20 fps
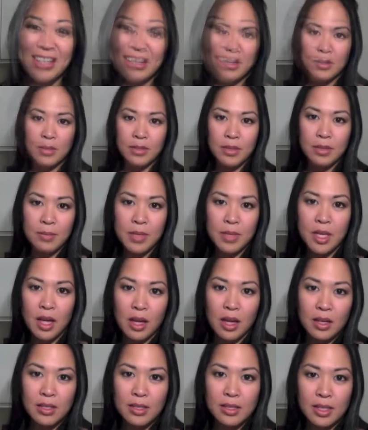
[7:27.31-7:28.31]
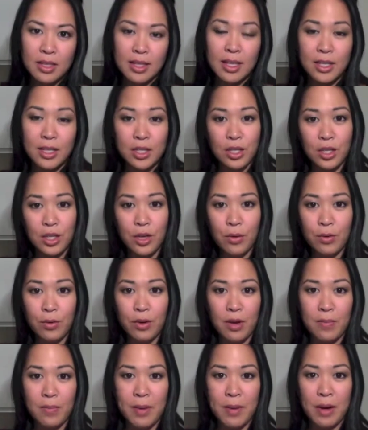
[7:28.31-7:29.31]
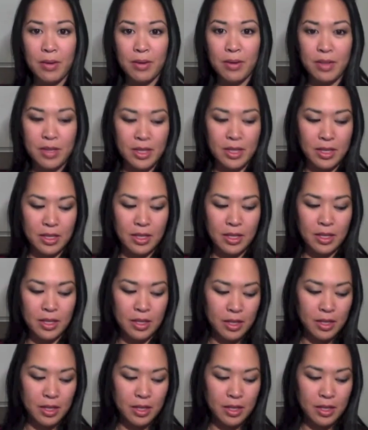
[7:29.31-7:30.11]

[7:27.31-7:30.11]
Now, something else I'd like to note about the